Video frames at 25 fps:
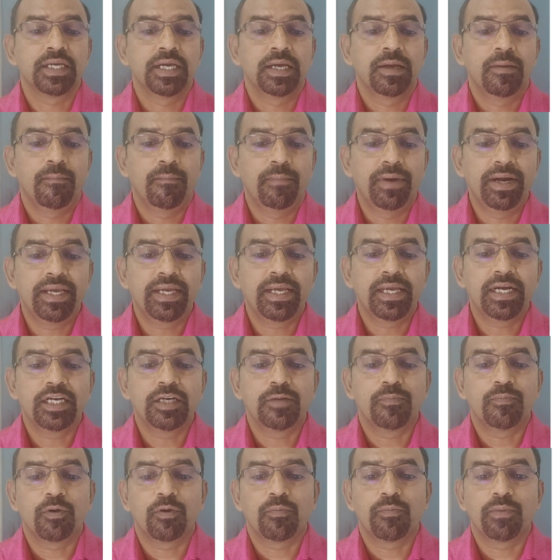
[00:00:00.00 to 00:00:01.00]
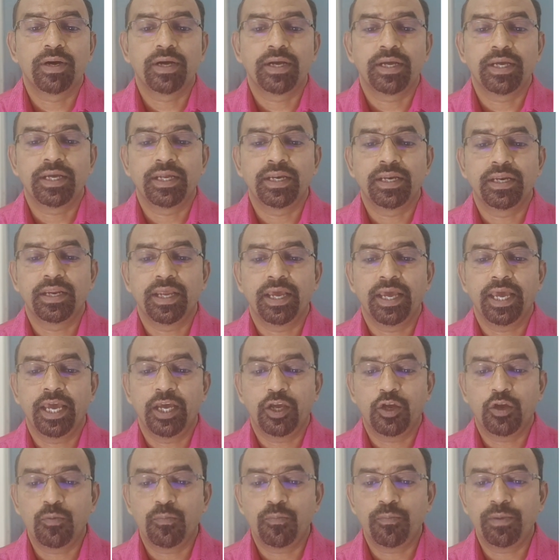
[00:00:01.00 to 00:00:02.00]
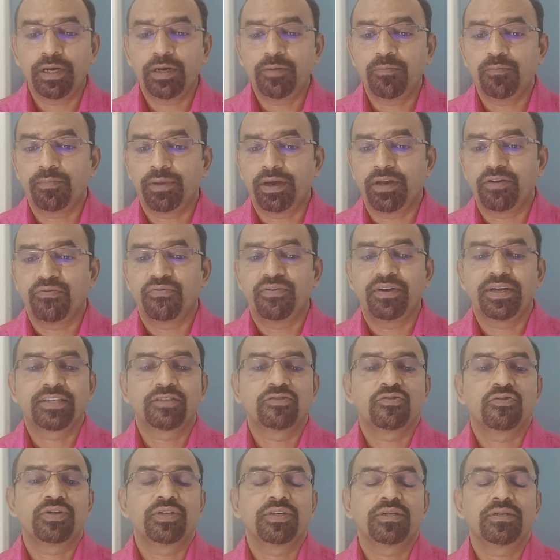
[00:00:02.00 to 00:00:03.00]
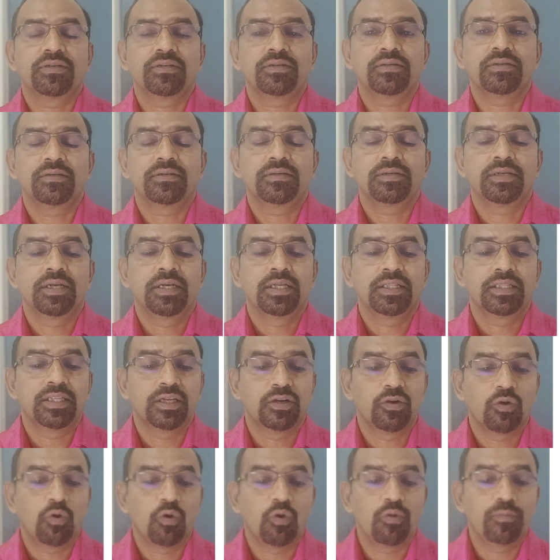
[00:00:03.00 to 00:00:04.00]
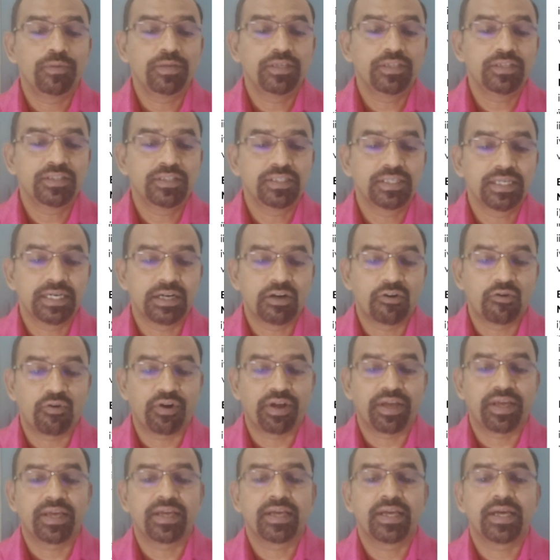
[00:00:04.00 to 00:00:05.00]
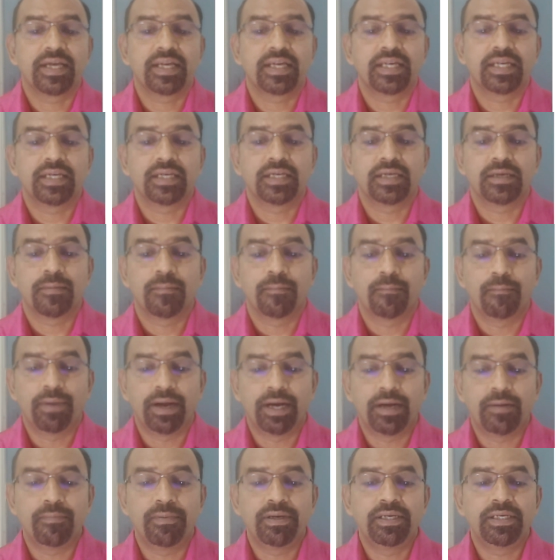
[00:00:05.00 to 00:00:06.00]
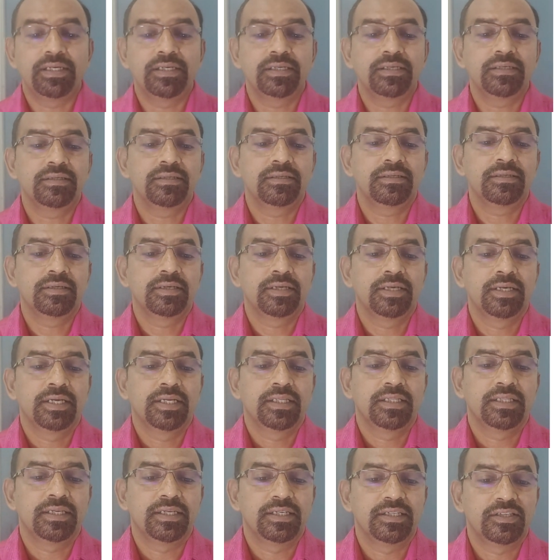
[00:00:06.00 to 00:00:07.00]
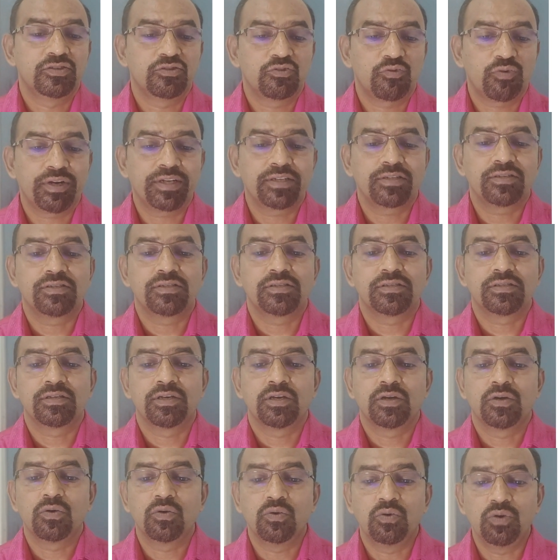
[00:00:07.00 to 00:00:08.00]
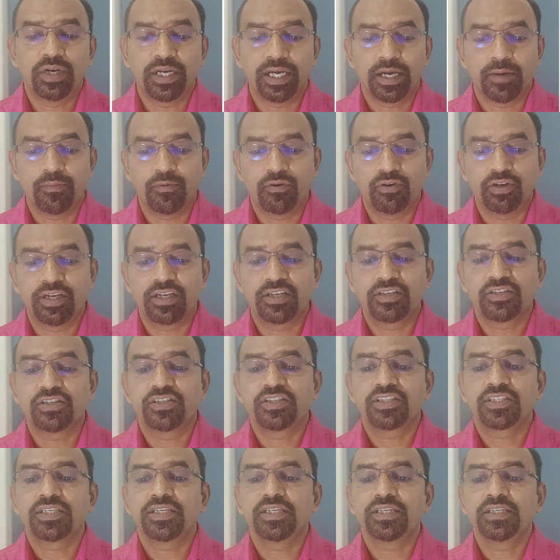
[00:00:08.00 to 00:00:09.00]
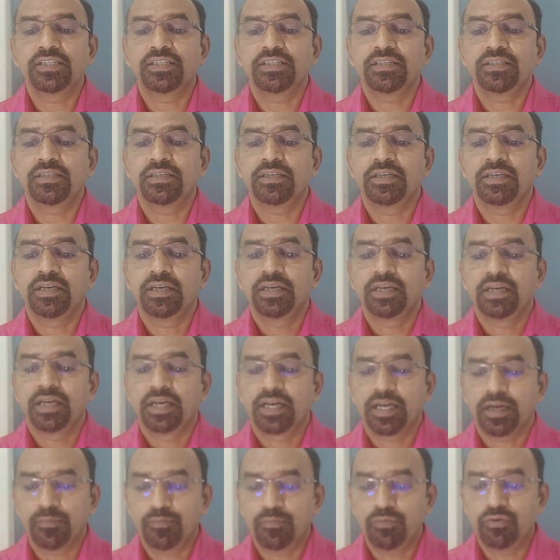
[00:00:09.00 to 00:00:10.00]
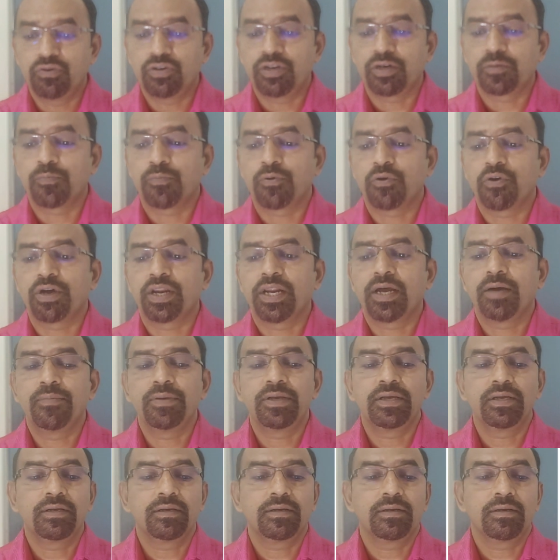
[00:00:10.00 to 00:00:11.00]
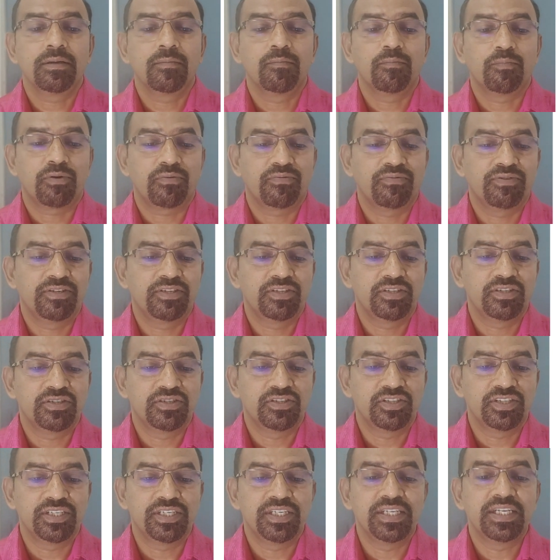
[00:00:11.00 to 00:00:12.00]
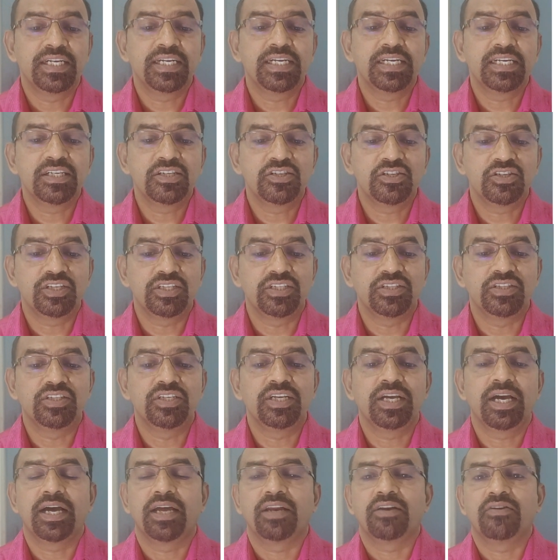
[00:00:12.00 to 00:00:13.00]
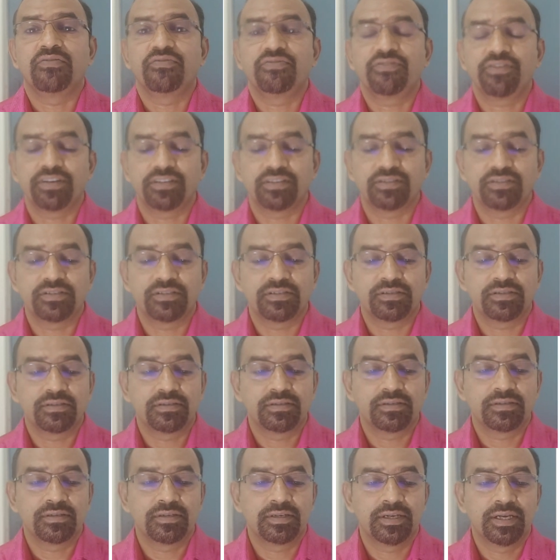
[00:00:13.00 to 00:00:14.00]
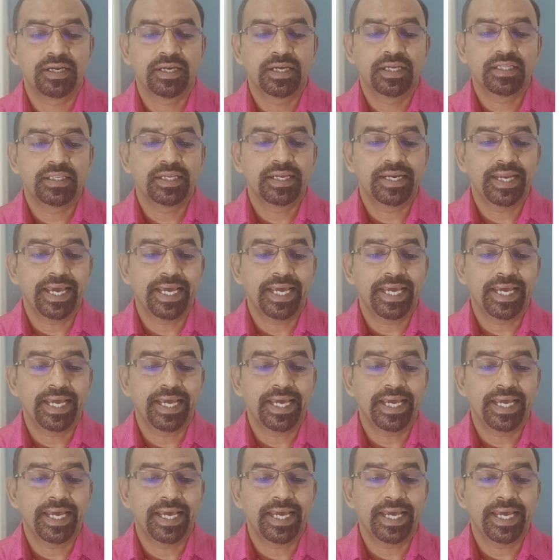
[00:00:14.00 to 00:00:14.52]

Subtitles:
medical diploma in equipment manufacturing, then hobbies, trekking and badminton, then strengths, good communication skills, computer programming, proficiency in English, Hindi and French. Then